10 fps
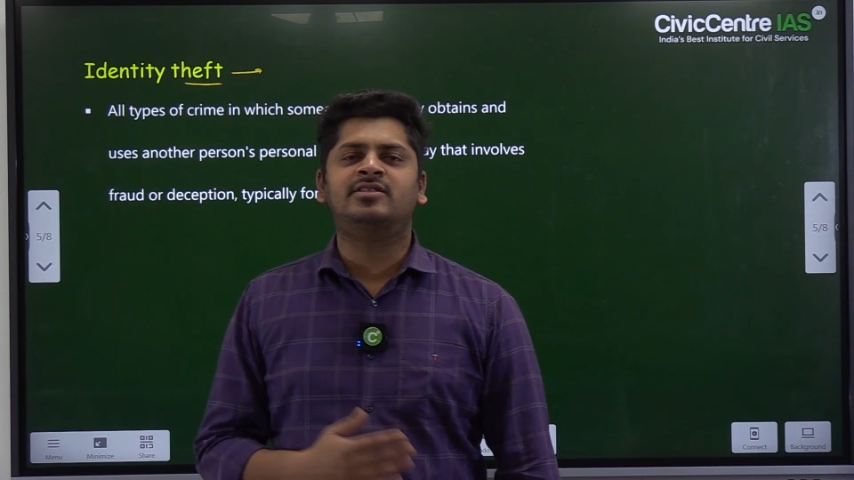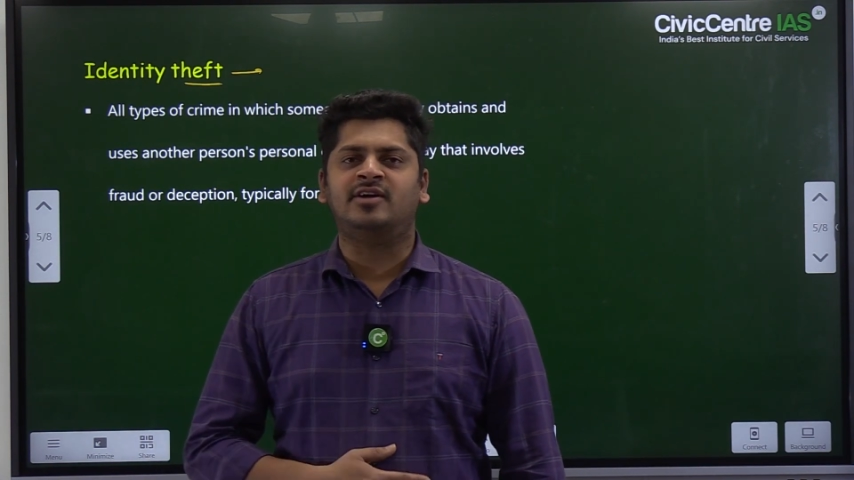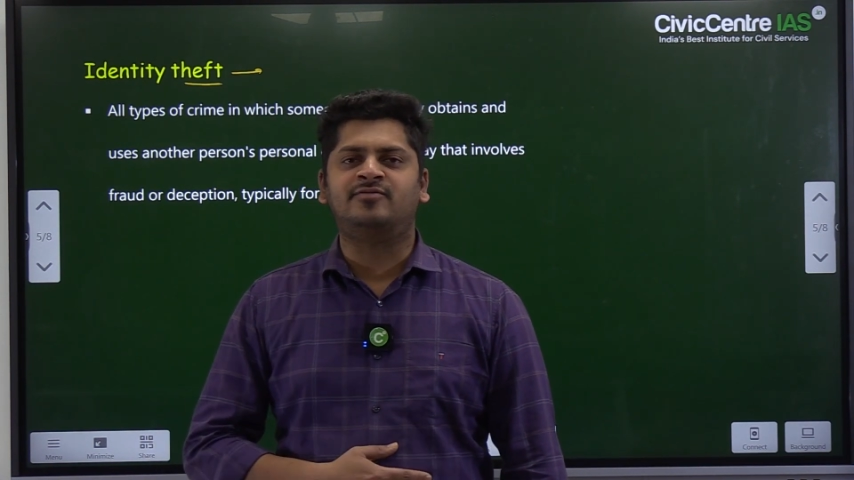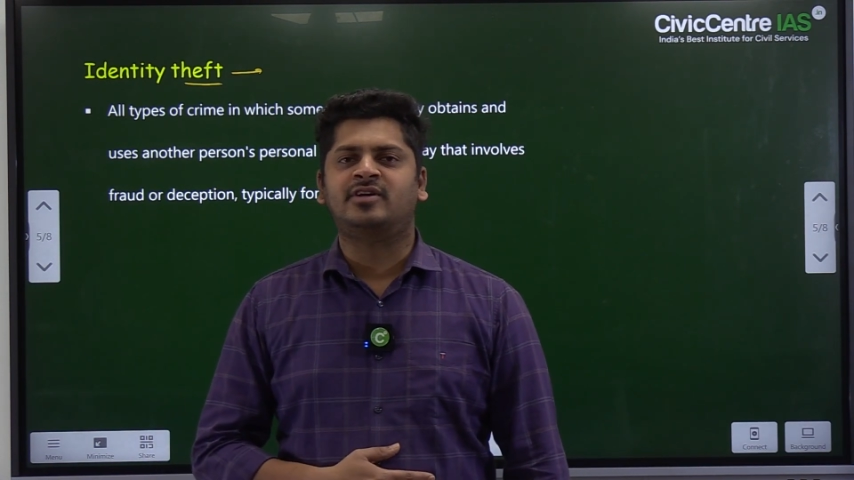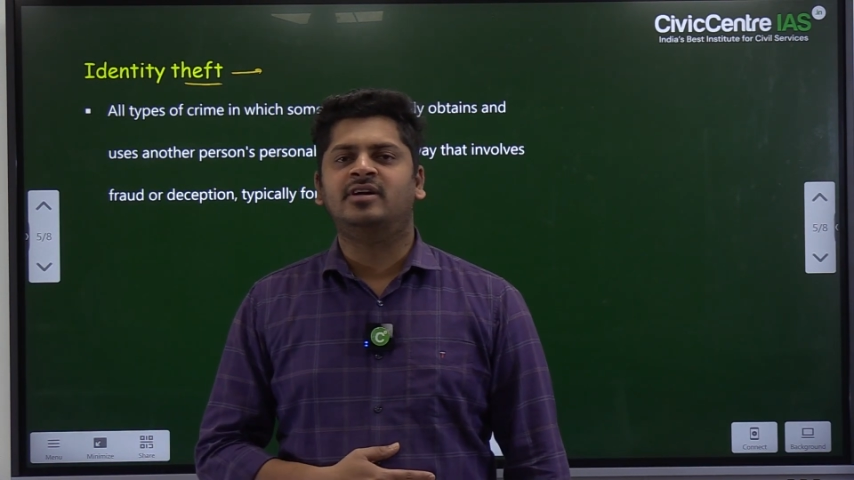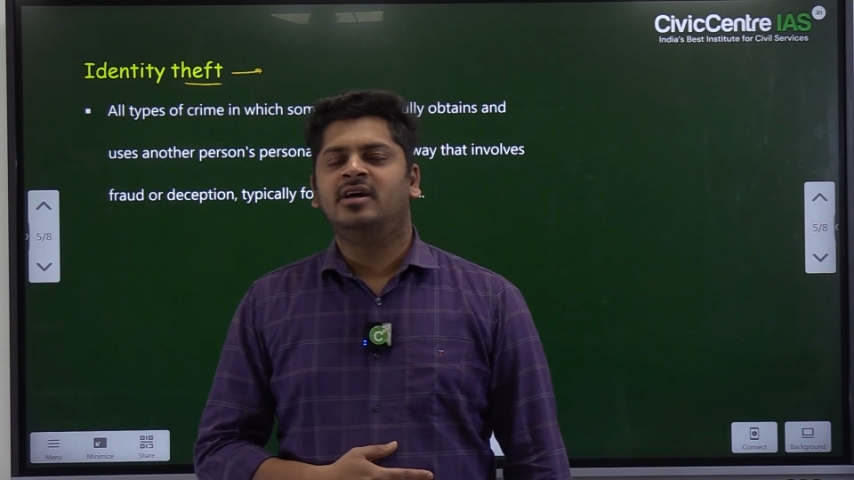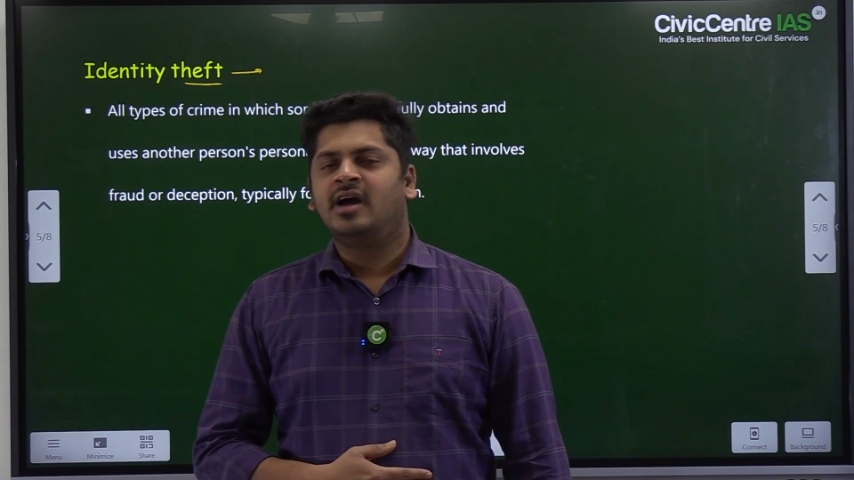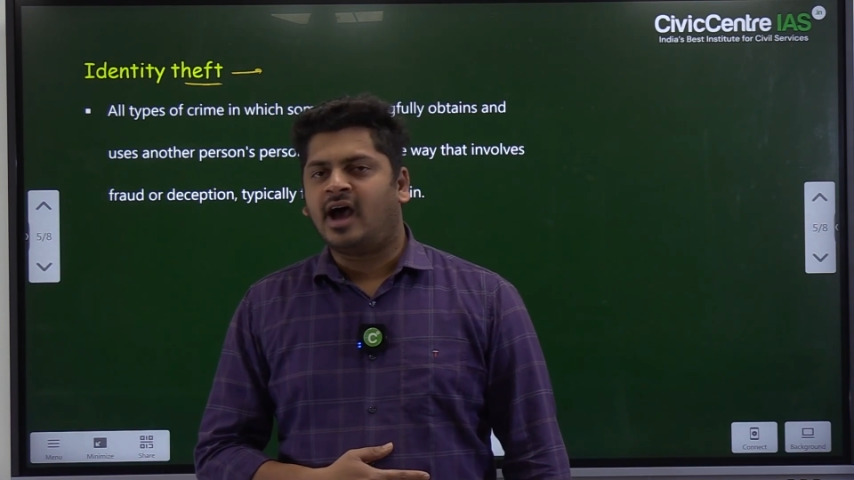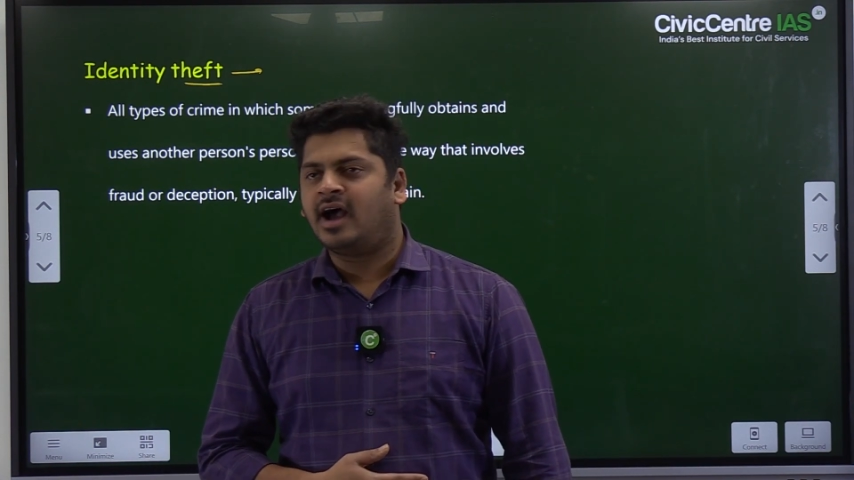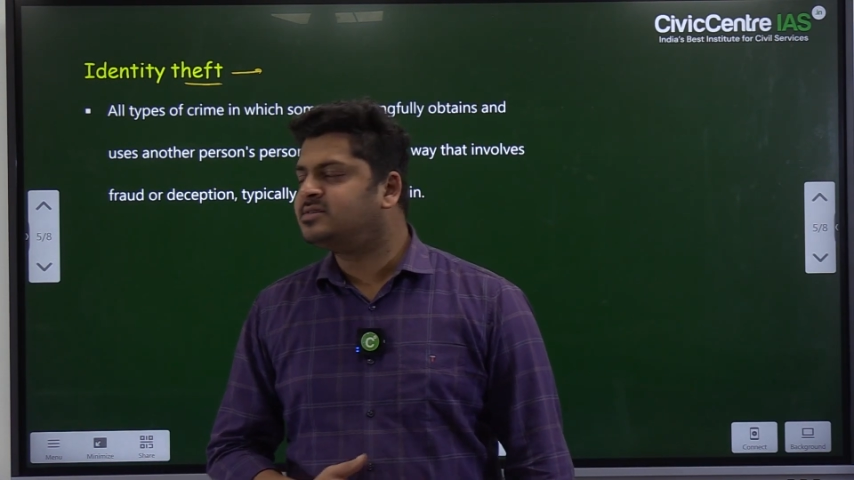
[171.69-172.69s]
theft
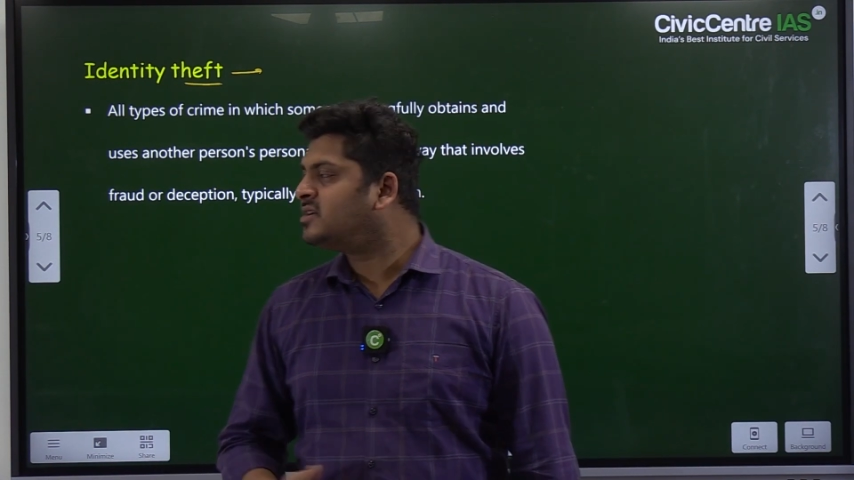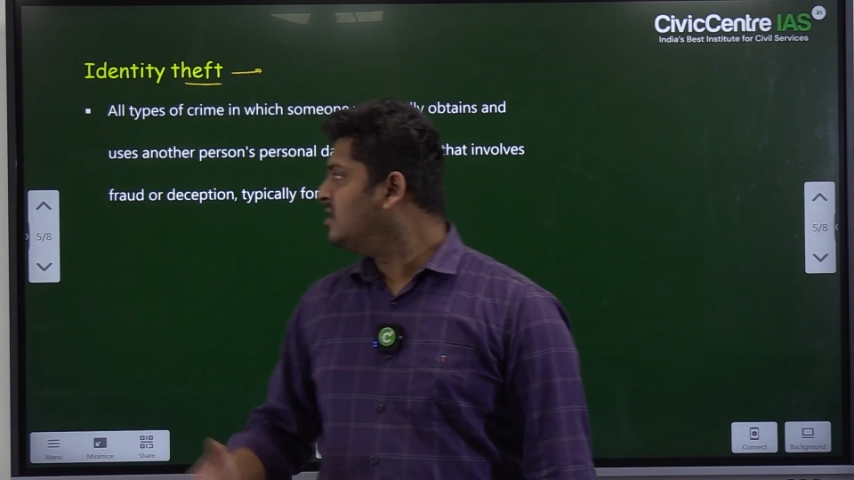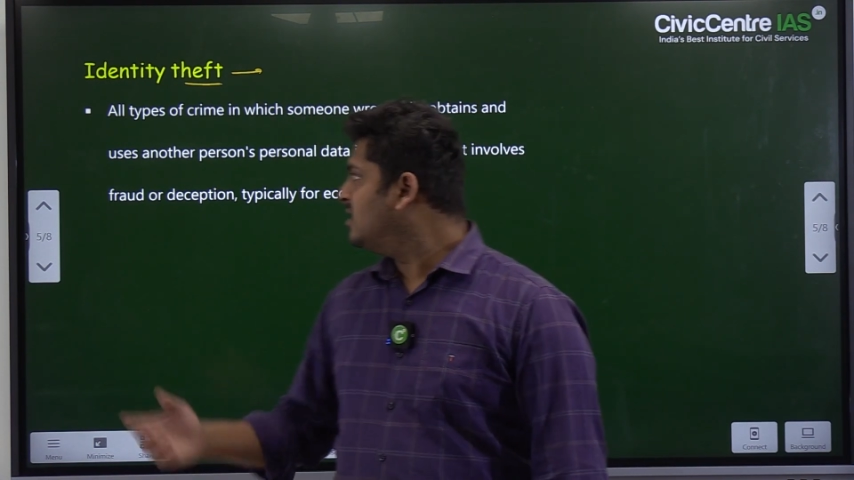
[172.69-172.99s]
as